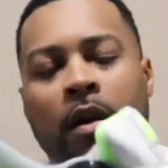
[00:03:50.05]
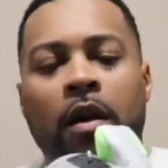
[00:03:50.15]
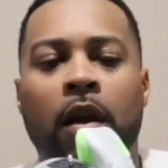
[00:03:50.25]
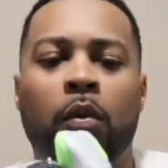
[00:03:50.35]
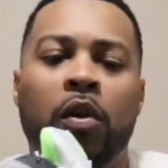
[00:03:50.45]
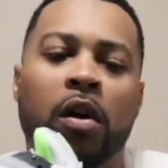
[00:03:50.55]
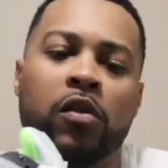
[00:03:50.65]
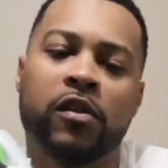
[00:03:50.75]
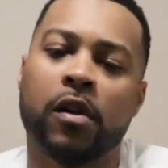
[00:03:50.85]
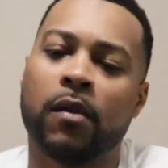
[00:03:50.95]
and we're gonna
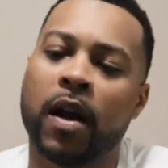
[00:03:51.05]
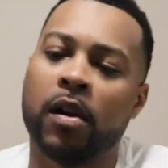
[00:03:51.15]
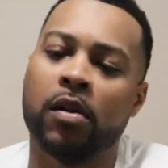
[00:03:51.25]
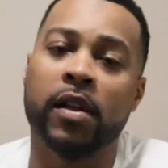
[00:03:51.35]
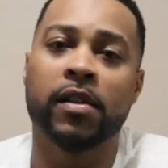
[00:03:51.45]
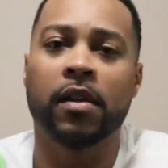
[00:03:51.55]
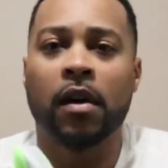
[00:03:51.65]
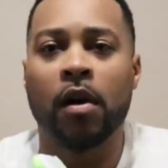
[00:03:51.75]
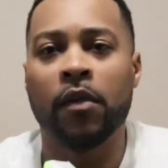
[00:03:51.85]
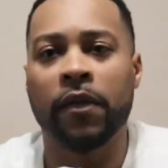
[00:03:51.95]
jump right on into the
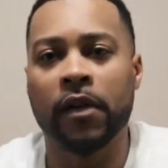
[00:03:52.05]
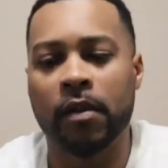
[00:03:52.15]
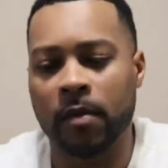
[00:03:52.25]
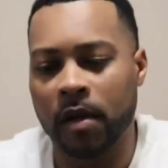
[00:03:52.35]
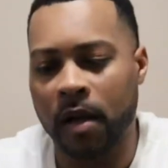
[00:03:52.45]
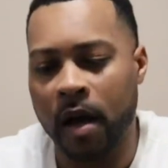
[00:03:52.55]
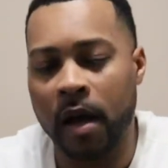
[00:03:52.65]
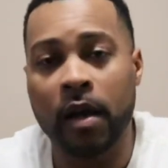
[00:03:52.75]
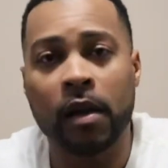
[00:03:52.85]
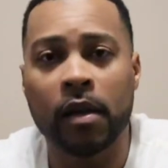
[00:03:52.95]
on feet, man. All
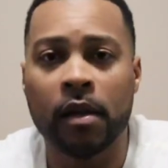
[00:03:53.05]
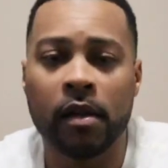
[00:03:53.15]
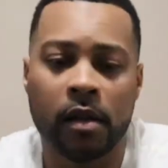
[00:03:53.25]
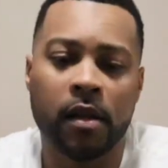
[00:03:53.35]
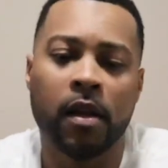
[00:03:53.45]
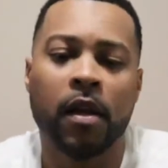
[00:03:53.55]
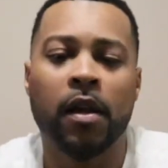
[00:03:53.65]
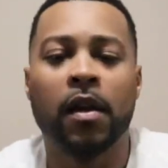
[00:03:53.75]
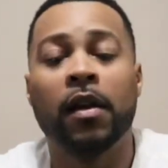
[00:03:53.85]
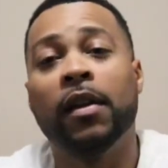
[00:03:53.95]
right,
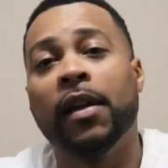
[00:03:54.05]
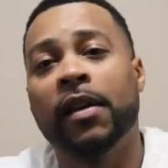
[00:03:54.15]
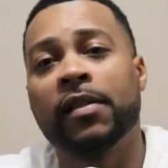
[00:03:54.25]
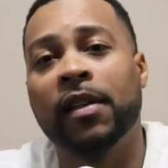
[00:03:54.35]
let's